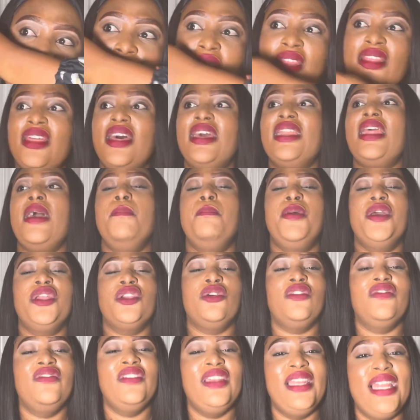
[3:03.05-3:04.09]
then a bit
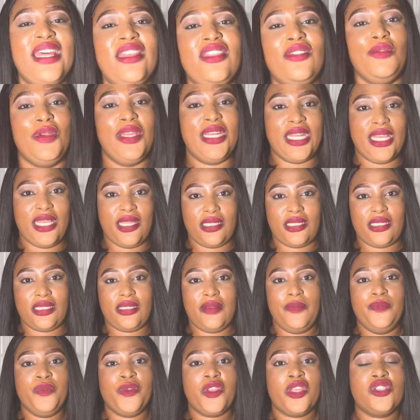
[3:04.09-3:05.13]
of leatheriness.
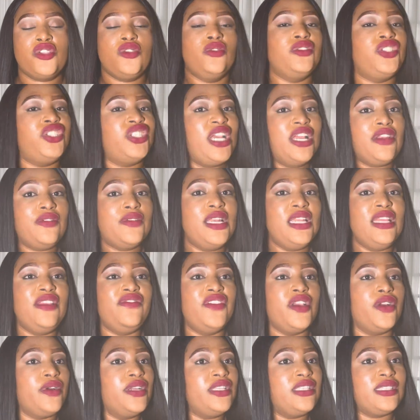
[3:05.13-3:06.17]
So generally, if
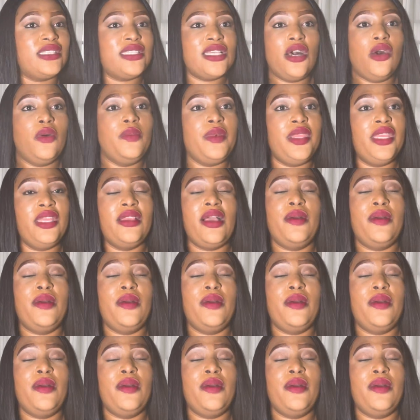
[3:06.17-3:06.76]
you're going to tell me,